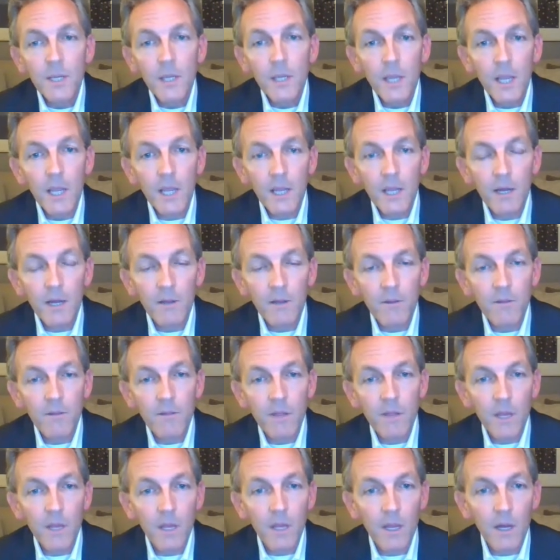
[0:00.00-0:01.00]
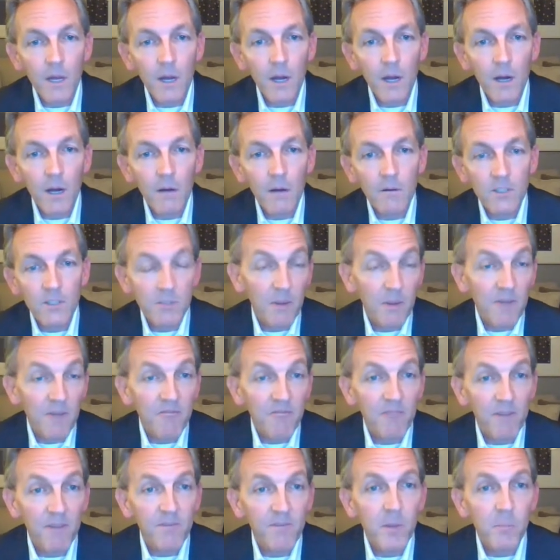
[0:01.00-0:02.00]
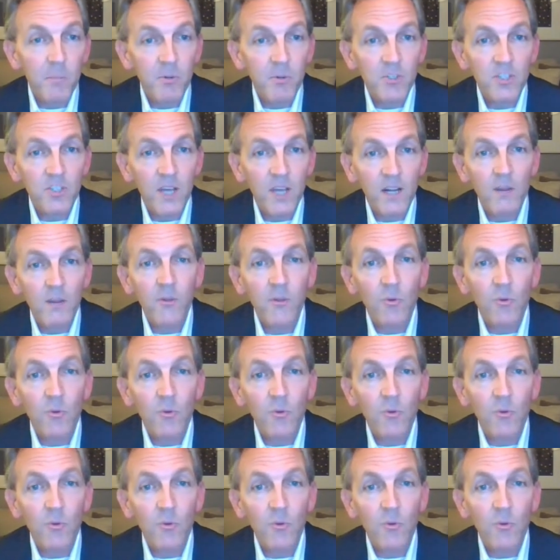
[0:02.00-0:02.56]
And it's about 50% of